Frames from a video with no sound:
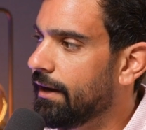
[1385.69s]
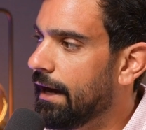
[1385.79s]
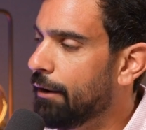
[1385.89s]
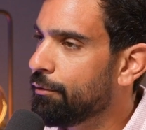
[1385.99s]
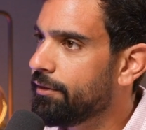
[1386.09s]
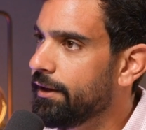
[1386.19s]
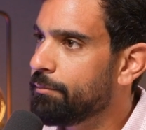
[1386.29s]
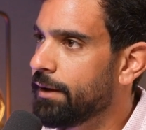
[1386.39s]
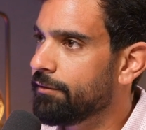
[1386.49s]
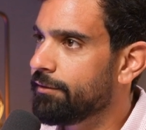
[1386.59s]
How would they
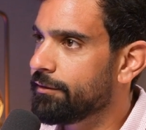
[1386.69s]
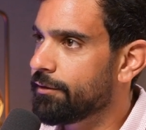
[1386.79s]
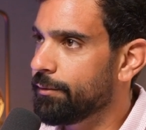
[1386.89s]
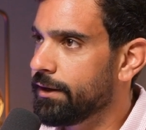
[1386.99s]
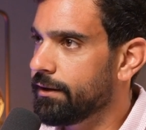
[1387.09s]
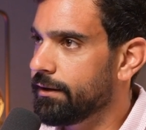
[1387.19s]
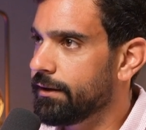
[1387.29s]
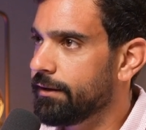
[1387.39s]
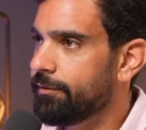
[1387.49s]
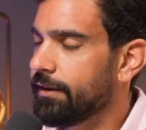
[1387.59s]
benefit from AI?
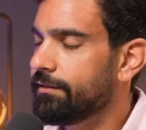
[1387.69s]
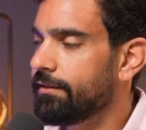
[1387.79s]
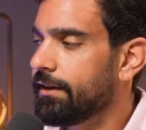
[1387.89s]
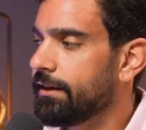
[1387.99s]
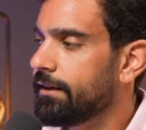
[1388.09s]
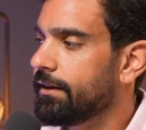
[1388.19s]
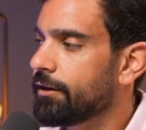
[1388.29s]
If, let's say,